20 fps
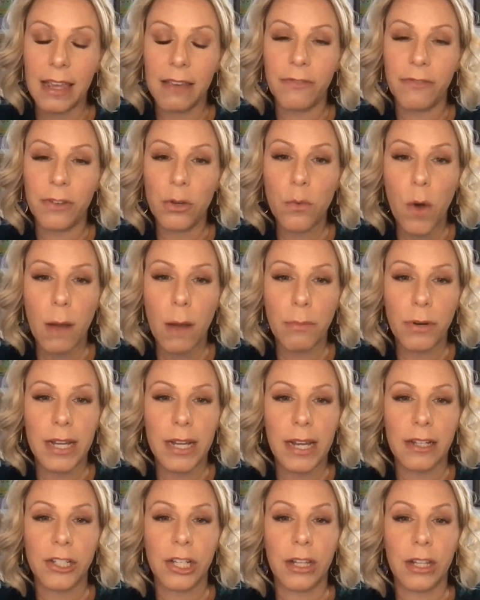If you want
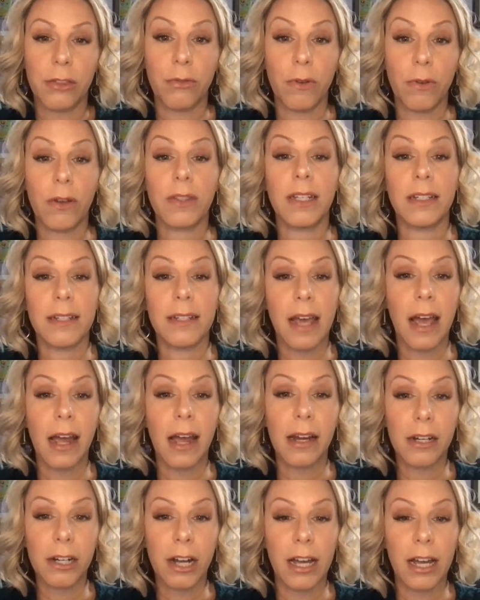protection throughout the
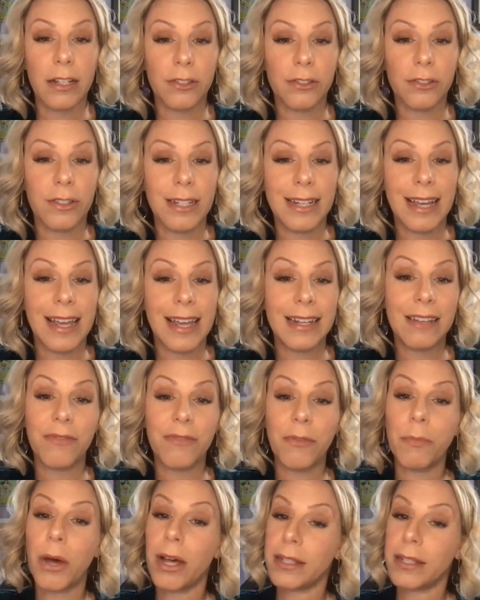entire country and
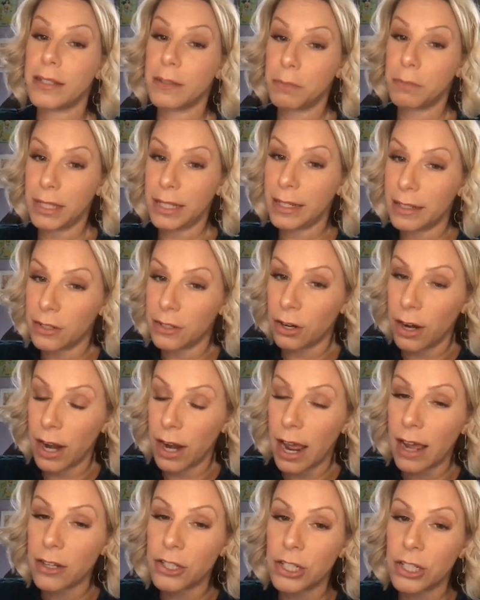even possibly
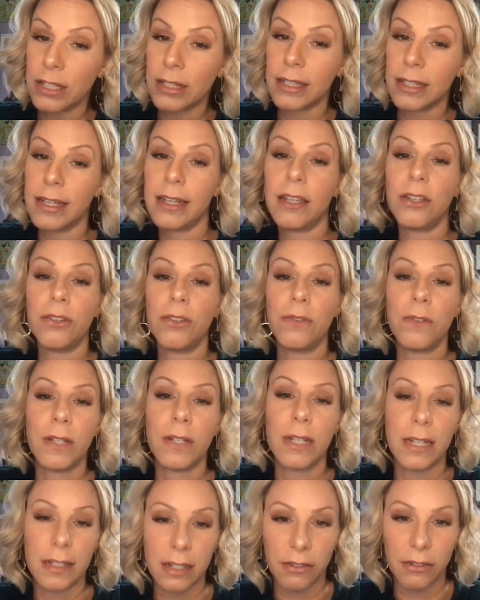internationally, you
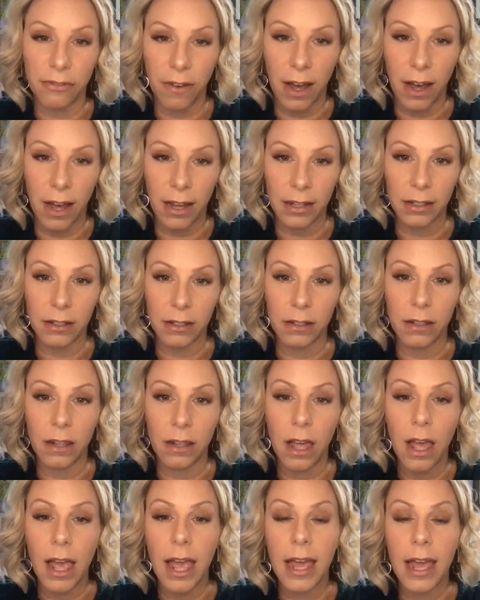need to
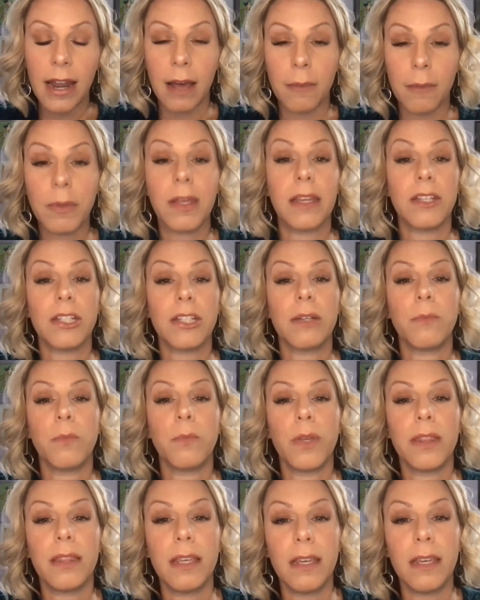file an application
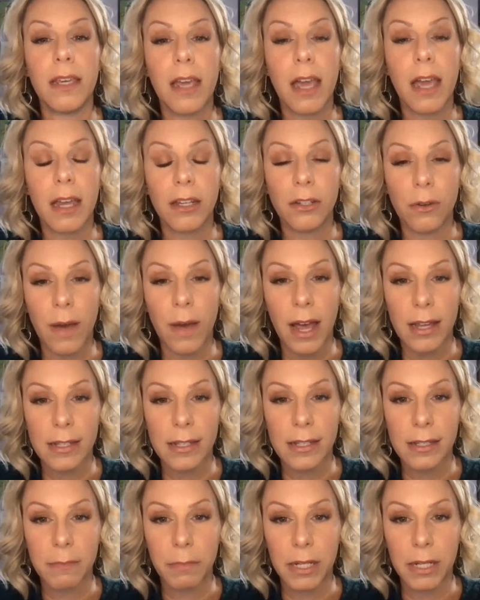with the
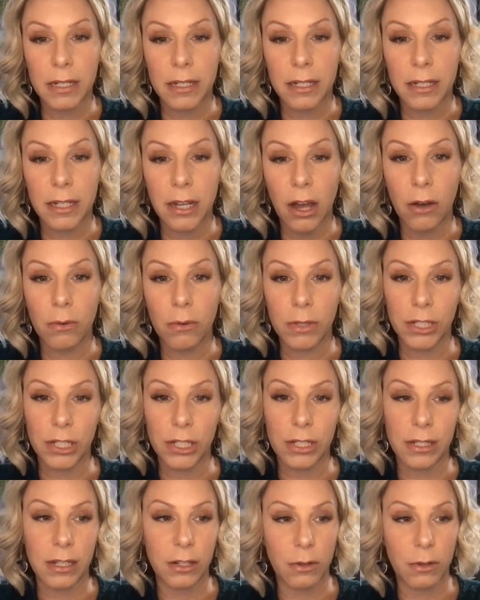USPTO,
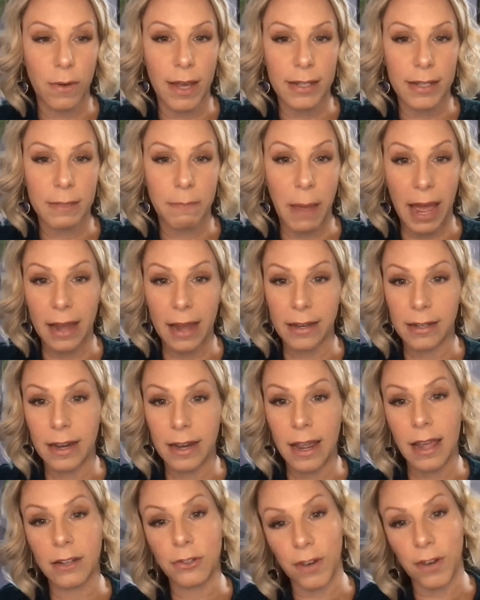which is the US
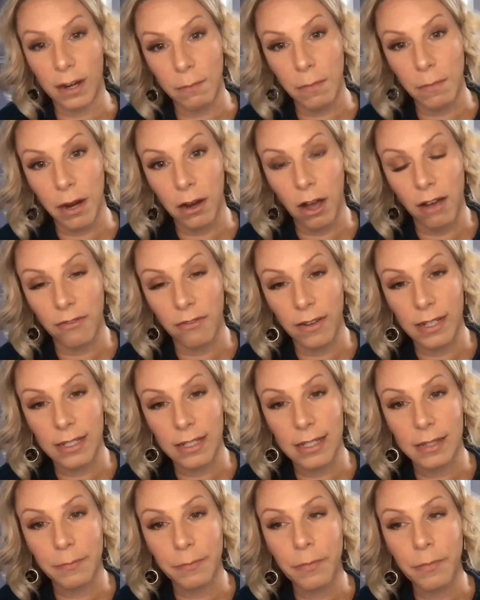Patent and Trademark
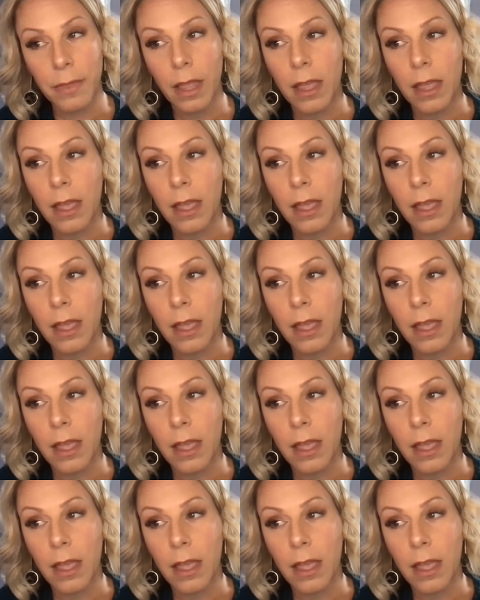Office.